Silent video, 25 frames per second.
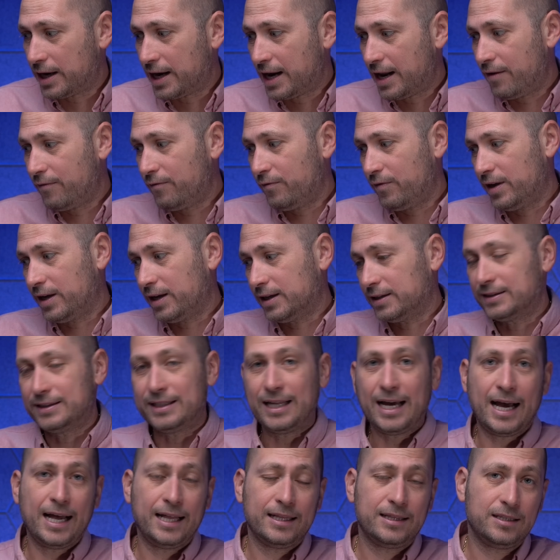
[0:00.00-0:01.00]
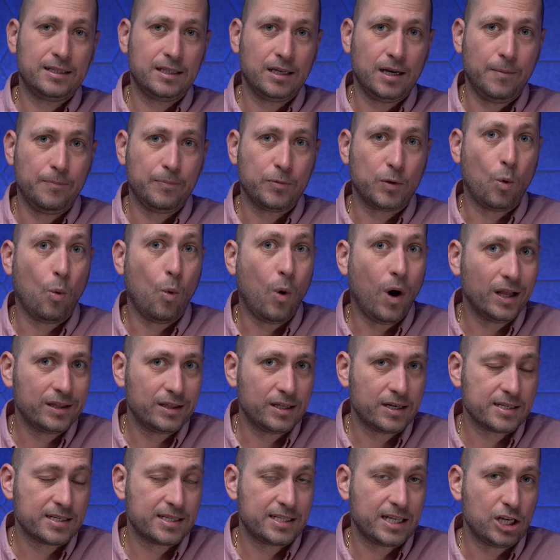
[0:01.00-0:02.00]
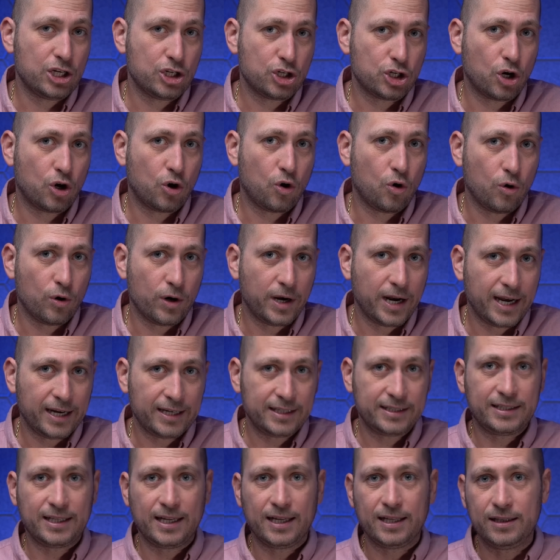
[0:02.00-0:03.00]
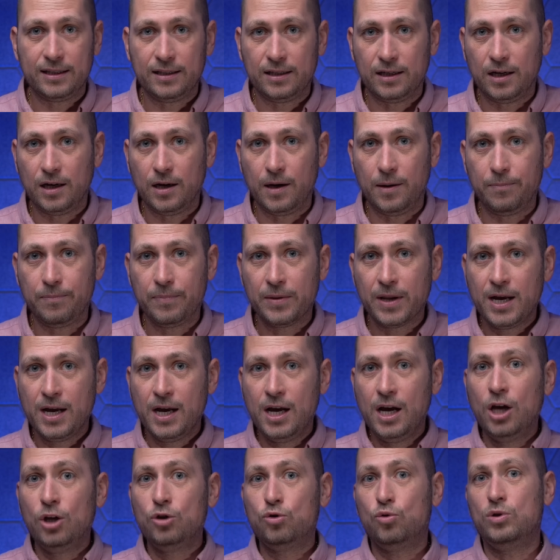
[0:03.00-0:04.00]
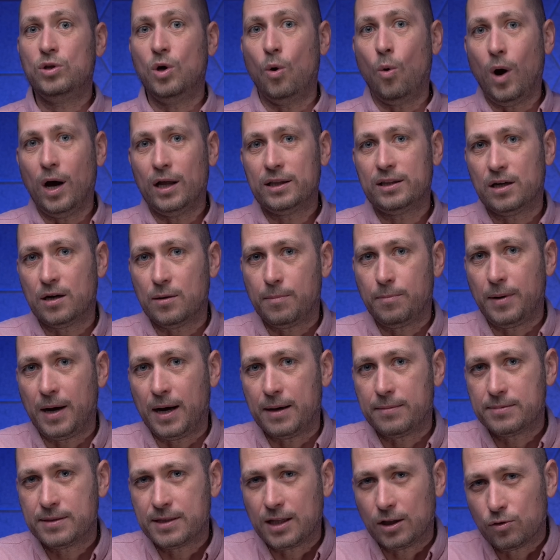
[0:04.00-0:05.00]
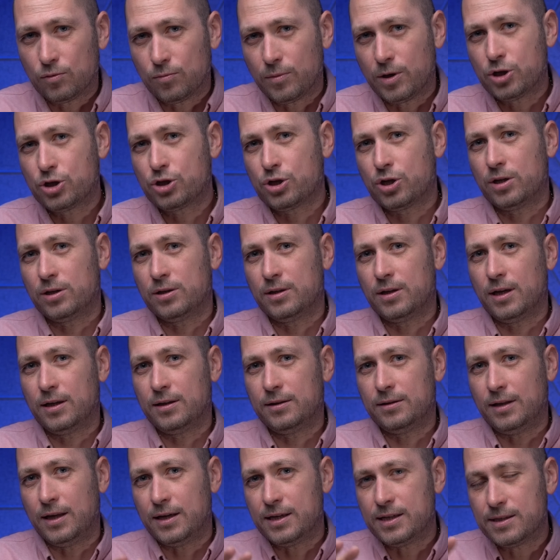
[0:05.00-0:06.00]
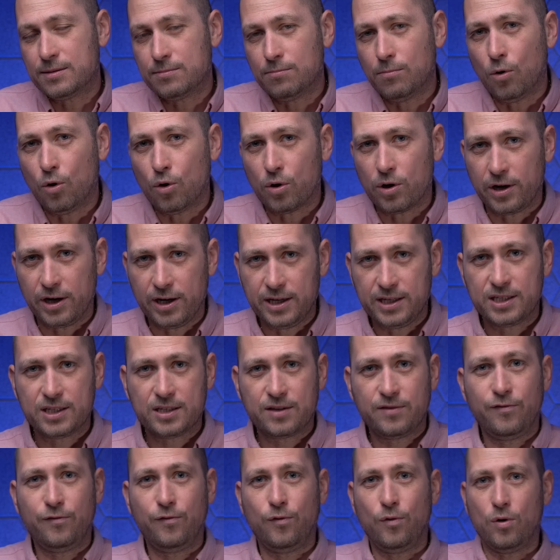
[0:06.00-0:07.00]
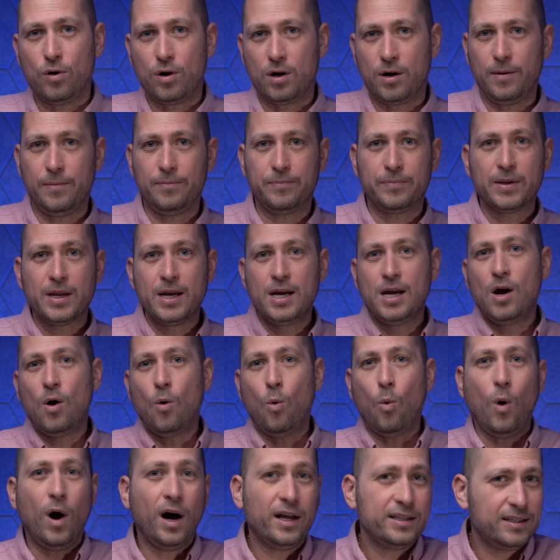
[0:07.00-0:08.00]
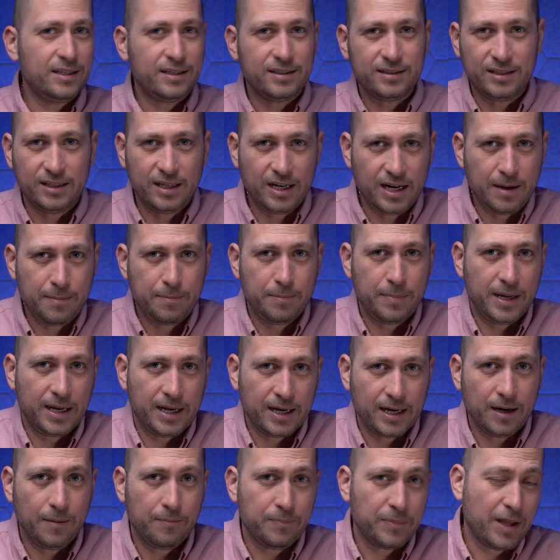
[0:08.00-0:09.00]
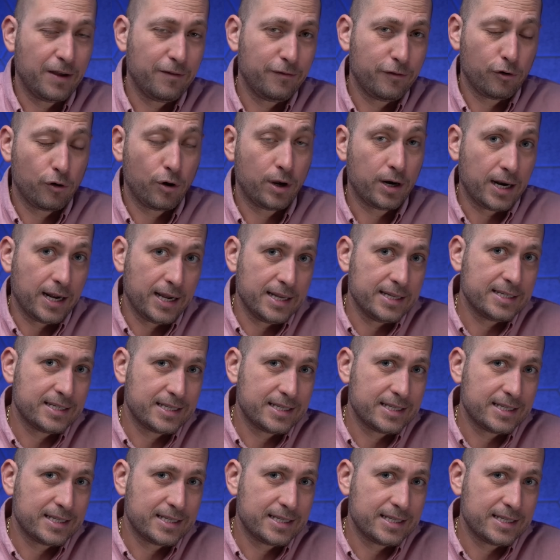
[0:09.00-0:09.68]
having that water station connected to the water pipes, not to mention that there is more risk for water dripping everywhere and